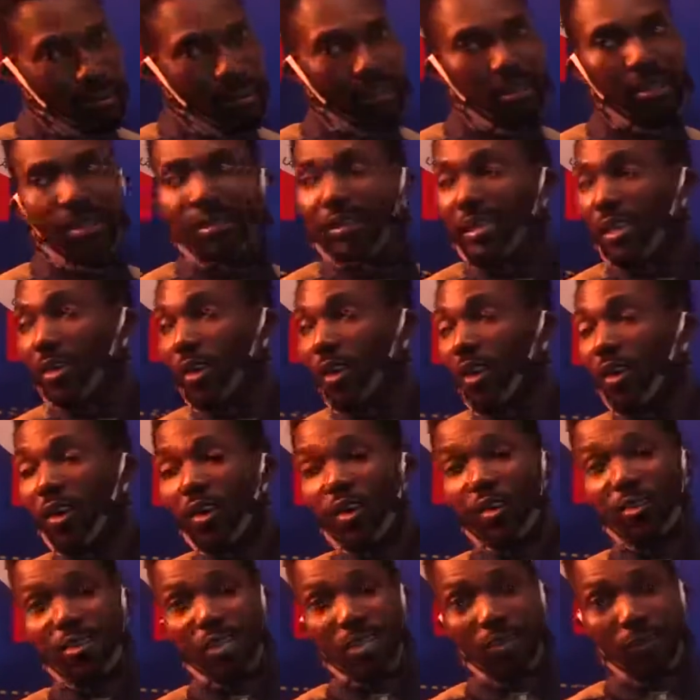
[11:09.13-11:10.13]
Is a
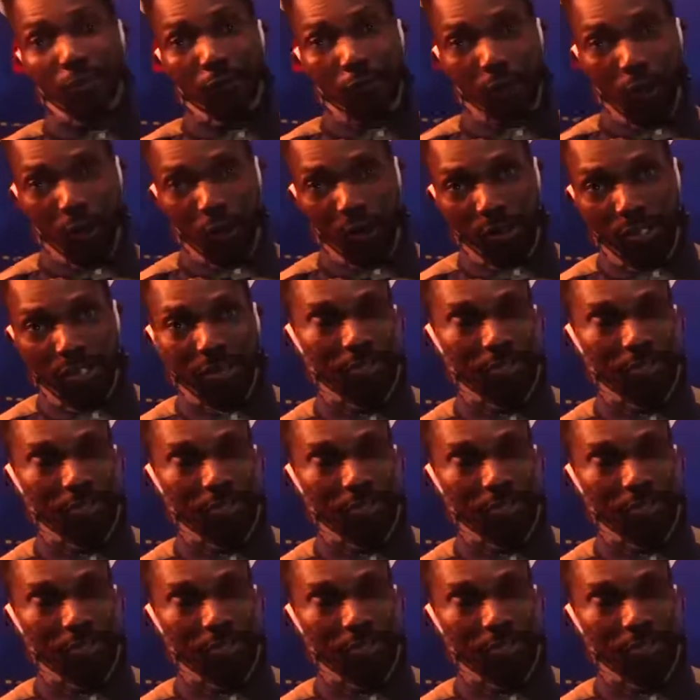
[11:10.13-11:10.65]
non-contact force